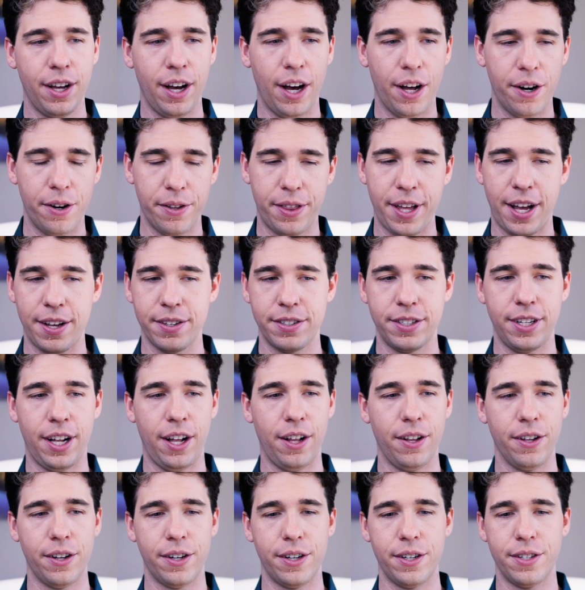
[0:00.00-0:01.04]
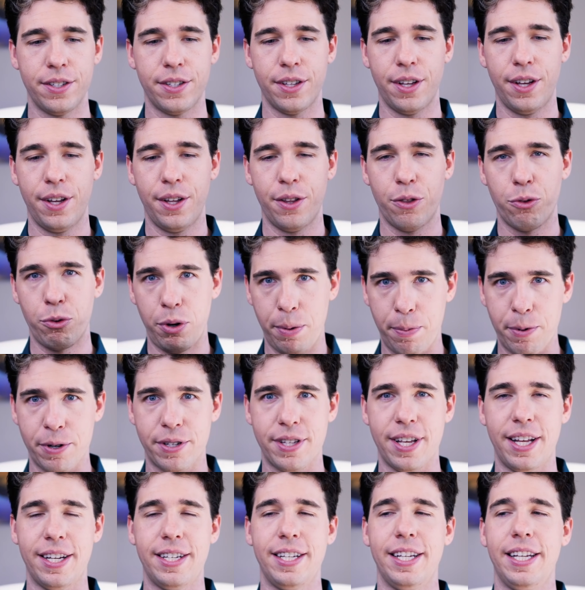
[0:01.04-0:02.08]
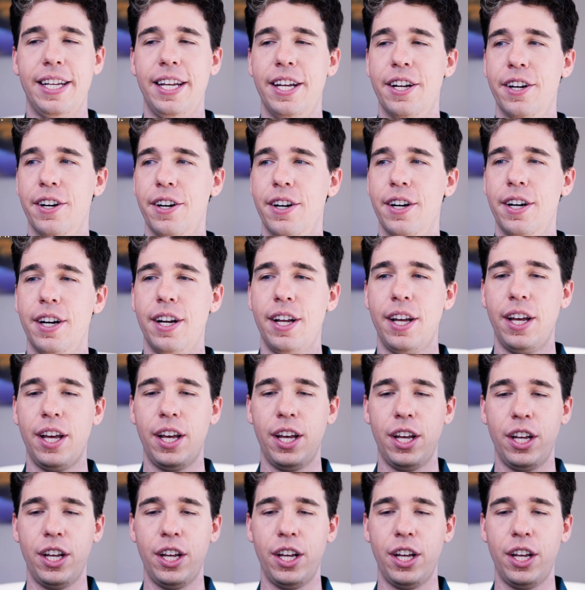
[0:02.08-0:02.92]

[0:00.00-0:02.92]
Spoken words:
$100,000, 3% a year.